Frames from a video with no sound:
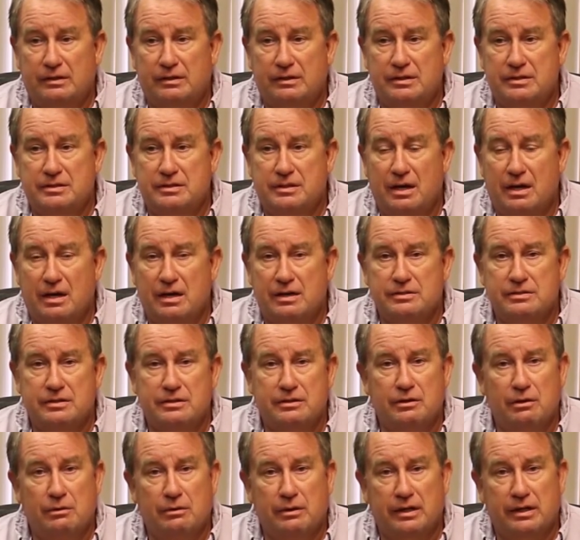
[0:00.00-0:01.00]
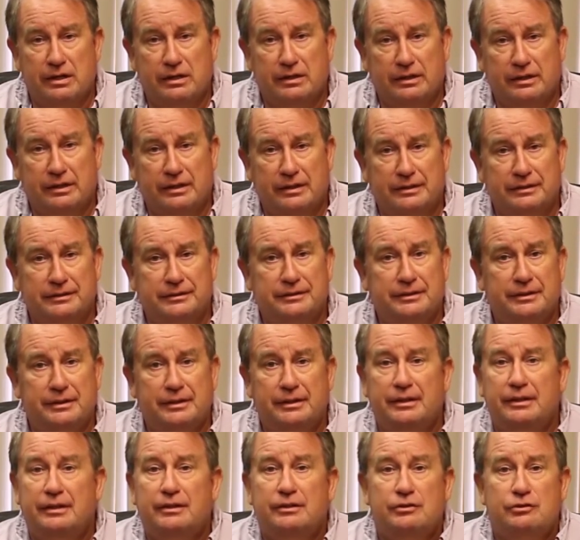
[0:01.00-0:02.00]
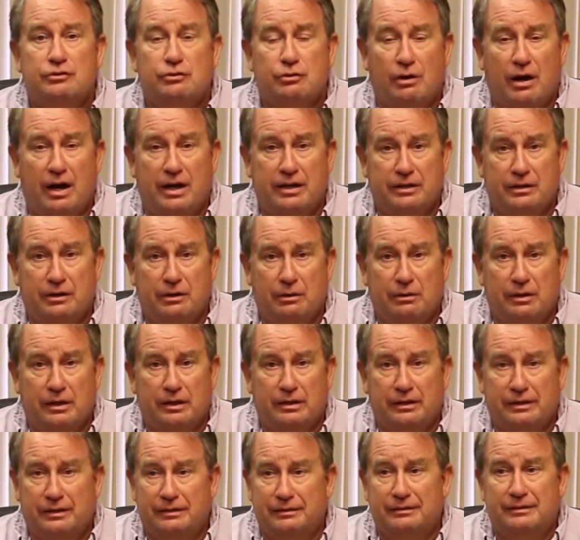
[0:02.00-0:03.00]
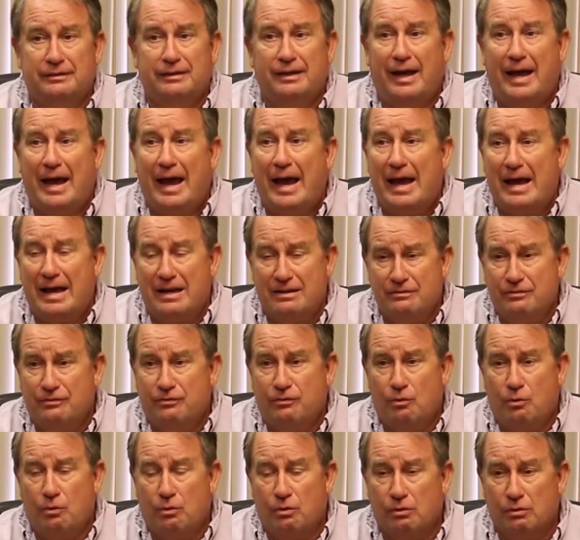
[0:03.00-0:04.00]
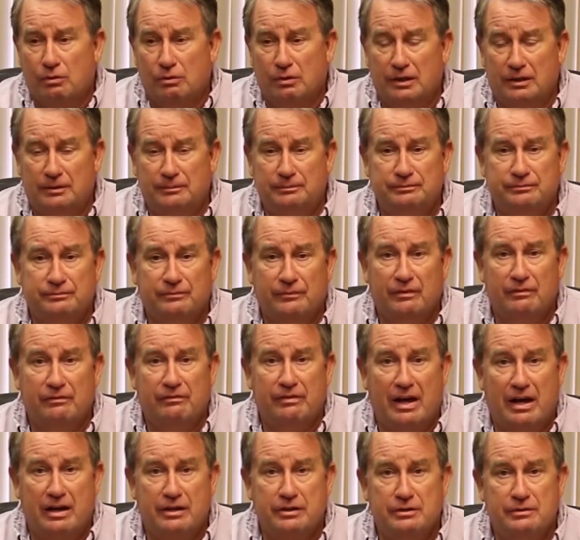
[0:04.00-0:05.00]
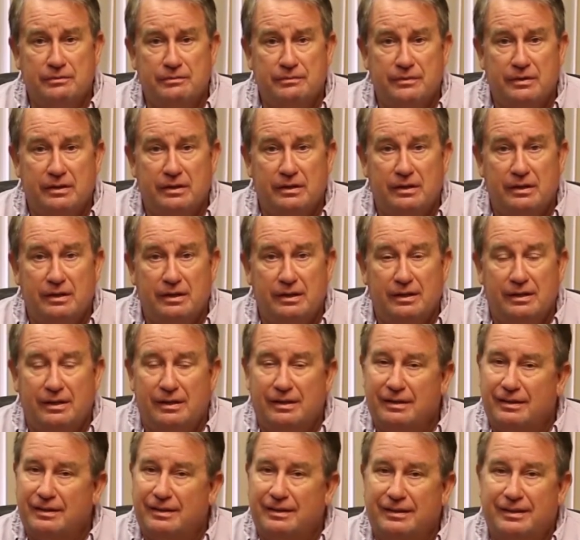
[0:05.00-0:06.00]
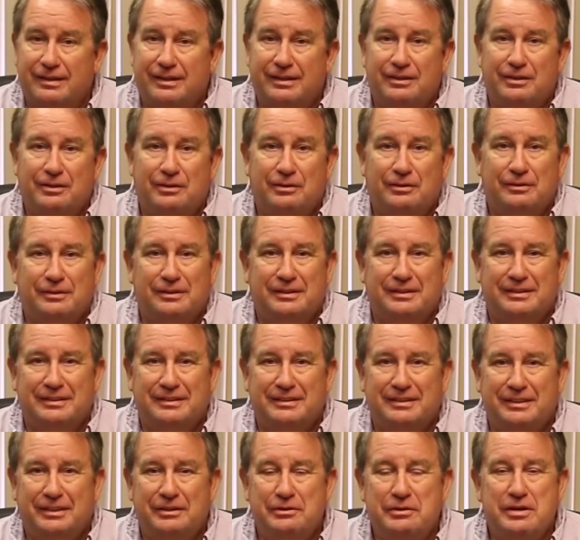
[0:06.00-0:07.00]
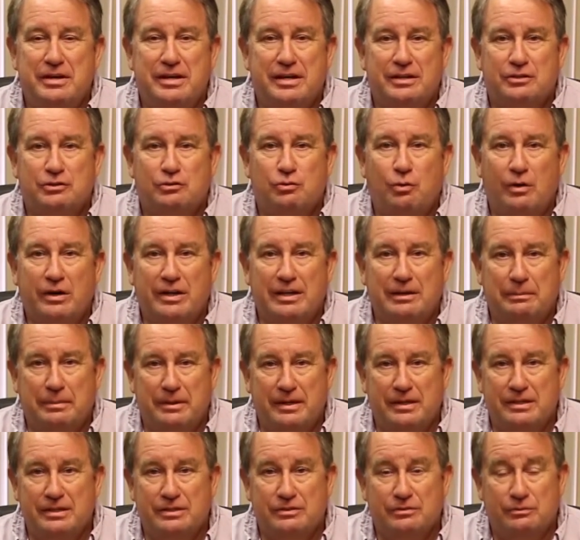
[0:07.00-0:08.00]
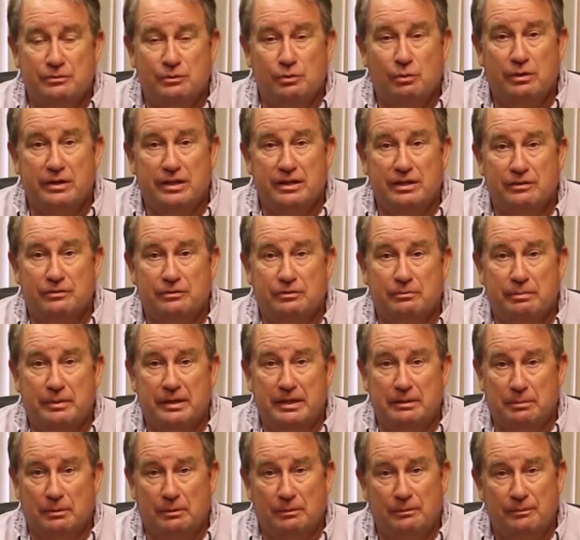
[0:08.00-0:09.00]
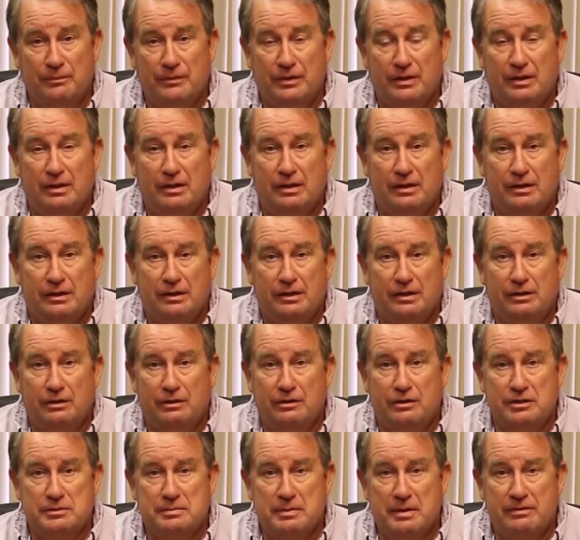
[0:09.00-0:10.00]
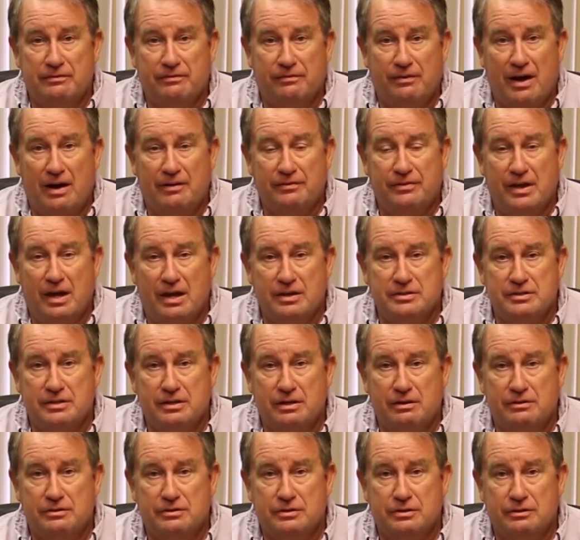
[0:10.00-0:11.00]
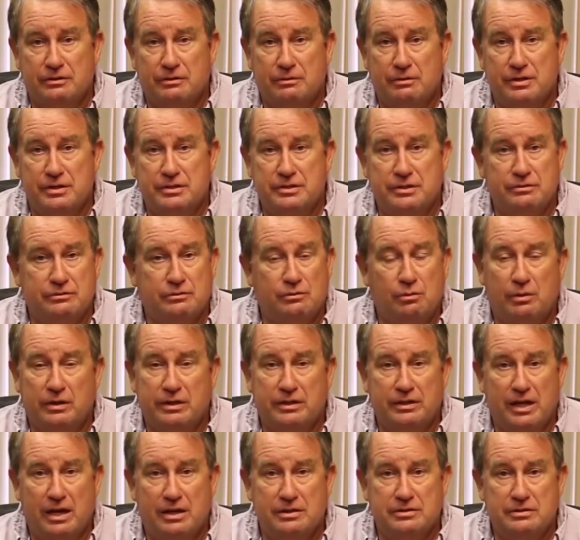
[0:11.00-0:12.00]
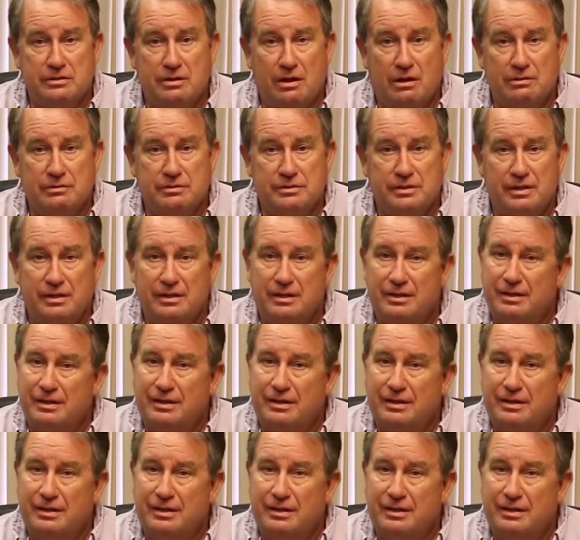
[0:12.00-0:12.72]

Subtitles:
These guys that go ahead and try to go ahead and add for value, you know, you can get 20 opinions from 20 different people. You know, you spend $5,000 here and it's going to increase you $20,000.